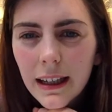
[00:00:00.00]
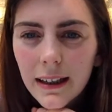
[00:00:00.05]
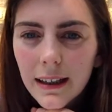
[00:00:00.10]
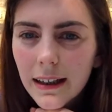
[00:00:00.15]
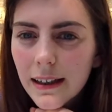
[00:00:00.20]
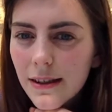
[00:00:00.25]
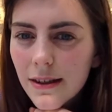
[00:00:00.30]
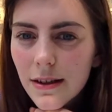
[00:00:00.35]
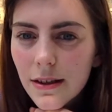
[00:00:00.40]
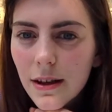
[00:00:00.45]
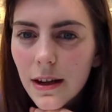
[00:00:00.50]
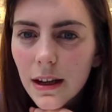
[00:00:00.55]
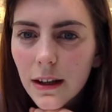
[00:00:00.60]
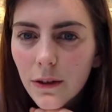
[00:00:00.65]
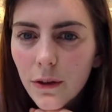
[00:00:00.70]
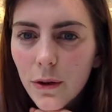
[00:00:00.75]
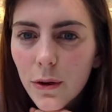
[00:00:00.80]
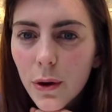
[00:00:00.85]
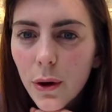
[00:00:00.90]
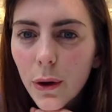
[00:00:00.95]

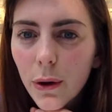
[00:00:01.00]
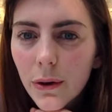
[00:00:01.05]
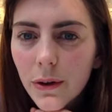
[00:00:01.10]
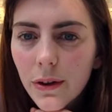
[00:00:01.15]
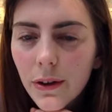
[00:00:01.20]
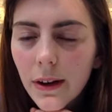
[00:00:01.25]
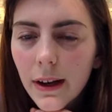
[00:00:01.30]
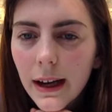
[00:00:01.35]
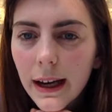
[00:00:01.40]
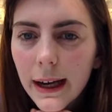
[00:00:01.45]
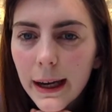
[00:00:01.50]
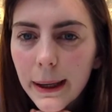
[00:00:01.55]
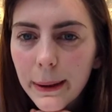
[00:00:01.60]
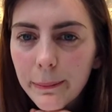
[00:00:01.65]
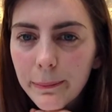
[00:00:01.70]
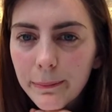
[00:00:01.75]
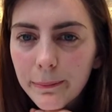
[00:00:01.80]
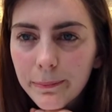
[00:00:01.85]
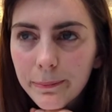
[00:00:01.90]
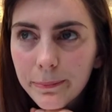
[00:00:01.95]
it's not
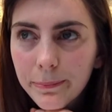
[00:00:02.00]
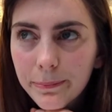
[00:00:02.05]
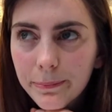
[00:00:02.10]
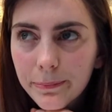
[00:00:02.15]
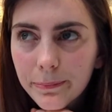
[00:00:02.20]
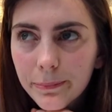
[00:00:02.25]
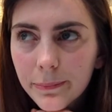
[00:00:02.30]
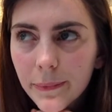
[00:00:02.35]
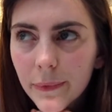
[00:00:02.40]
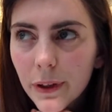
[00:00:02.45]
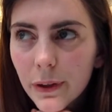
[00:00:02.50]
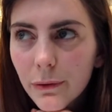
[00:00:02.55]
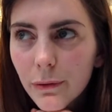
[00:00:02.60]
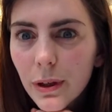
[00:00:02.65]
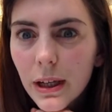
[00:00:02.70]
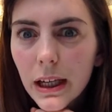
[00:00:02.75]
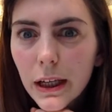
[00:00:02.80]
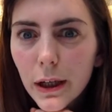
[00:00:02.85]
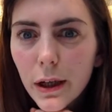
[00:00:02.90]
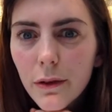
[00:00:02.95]

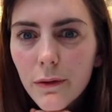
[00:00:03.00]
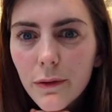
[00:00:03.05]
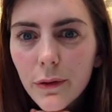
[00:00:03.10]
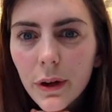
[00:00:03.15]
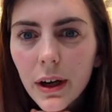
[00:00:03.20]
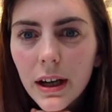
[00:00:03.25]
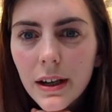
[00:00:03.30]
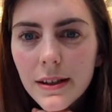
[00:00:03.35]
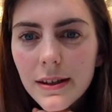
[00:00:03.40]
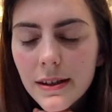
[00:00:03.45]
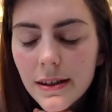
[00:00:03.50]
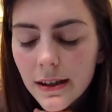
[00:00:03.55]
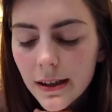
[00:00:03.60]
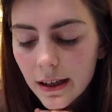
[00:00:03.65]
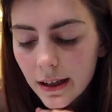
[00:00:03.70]
really good for us.